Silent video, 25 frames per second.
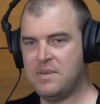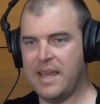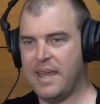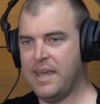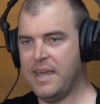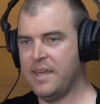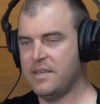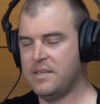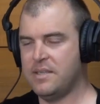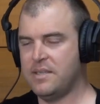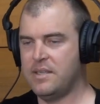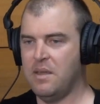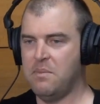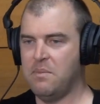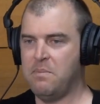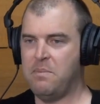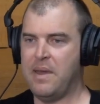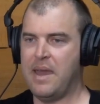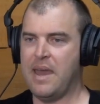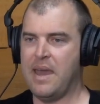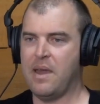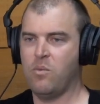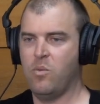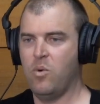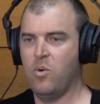take a step
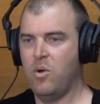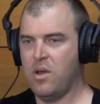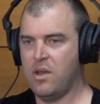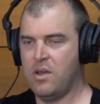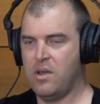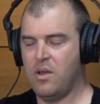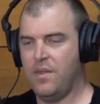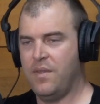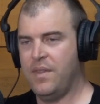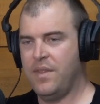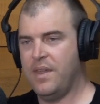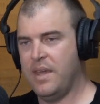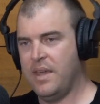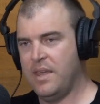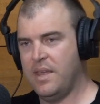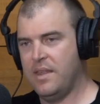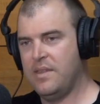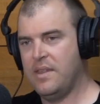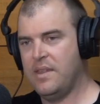back. Work on the